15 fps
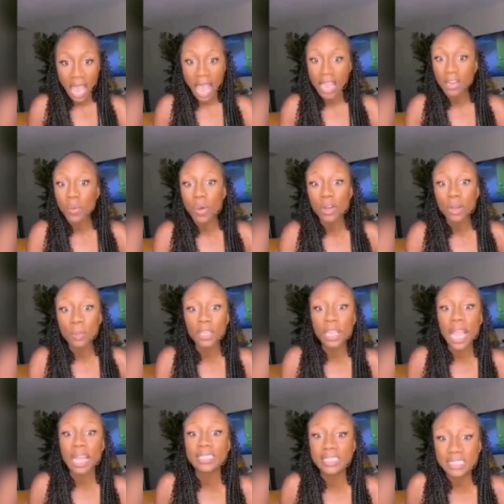I don't want to
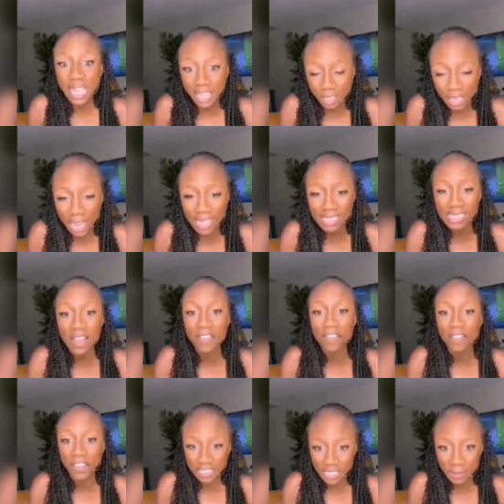be antagonized
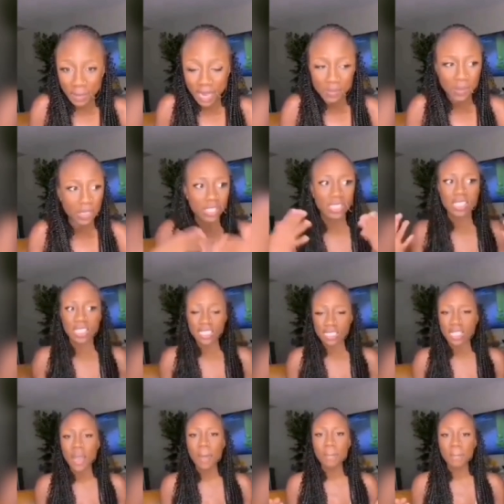and victimized because this